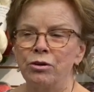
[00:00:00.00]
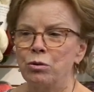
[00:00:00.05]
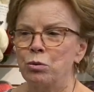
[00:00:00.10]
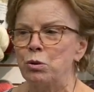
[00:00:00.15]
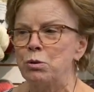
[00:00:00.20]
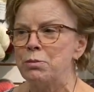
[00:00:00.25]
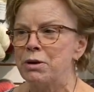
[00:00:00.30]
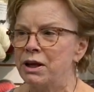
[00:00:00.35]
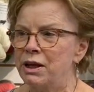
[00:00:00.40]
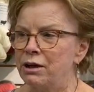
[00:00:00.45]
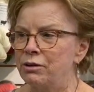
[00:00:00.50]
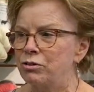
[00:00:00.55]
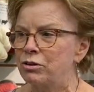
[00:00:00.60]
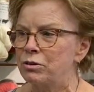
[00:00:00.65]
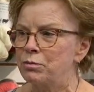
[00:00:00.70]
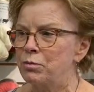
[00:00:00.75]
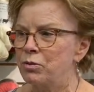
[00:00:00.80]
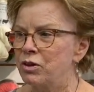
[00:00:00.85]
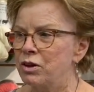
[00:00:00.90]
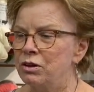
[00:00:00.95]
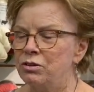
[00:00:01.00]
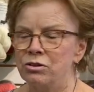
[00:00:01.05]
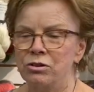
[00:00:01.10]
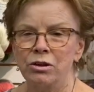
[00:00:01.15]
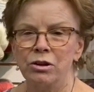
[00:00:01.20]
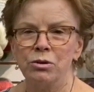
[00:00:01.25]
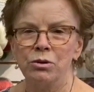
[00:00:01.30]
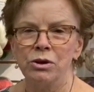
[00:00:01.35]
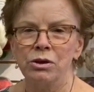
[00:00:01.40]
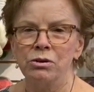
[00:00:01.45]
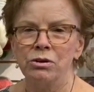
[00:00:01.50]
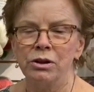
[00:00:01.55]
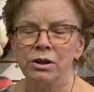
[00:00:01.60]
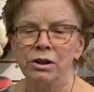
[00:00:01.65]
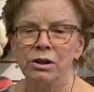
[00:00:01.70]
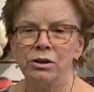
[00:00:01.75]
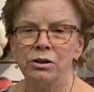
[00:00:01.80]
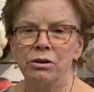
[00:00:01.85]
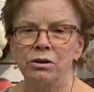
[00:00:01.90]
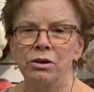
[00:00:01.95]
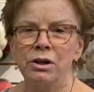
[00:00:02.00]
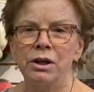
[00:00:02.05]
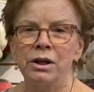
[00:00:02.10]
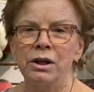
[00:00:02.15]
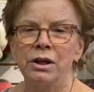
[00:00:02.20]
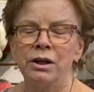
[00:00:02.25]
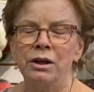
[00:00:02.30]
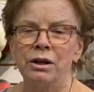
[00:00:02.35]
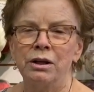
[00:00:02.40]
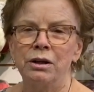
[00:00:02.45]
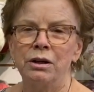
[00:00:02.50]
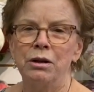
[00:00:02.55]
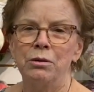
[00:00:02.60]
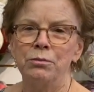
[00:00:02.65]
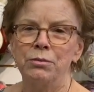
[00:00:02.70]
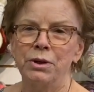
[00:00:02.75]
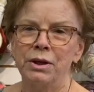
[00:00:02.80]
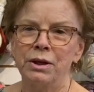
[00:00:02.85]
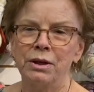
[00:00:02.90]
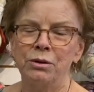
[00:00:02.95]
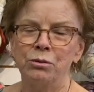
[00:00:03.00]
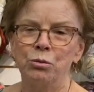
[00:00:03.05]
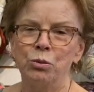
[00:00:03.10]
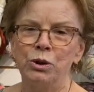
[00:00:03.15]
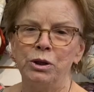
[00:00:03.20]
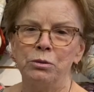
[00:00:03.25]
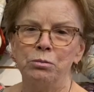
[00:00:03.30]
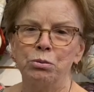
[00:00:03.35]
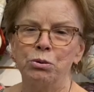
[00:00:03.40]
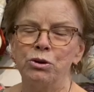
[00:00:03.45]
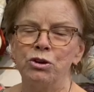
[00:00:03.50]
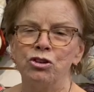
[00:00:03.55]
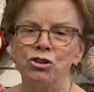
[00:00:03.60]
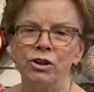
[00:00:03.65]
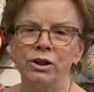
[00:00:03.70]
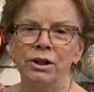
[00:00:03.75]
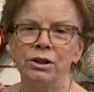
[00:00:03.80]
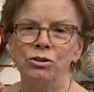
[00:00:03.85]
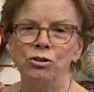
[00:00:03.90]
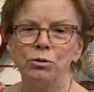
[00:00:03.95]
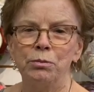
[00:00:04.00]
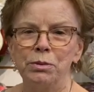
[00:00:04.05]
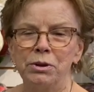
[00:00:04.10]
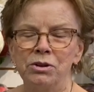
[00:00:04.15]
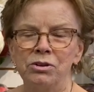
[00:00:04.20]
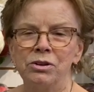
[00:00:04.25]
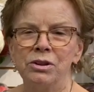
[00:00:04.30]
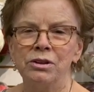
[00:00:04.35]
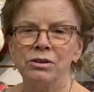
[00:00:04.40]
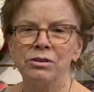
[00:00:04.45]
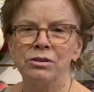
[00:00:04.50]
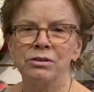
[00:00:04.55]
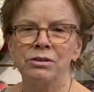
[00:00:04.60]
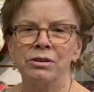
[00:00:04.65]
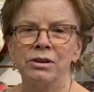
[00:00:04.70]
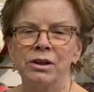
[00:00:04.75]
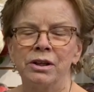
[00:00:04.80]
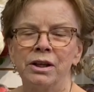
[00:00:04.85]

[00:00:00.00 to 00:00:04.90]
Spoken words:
We may have some things going on here, and we appreciate your business,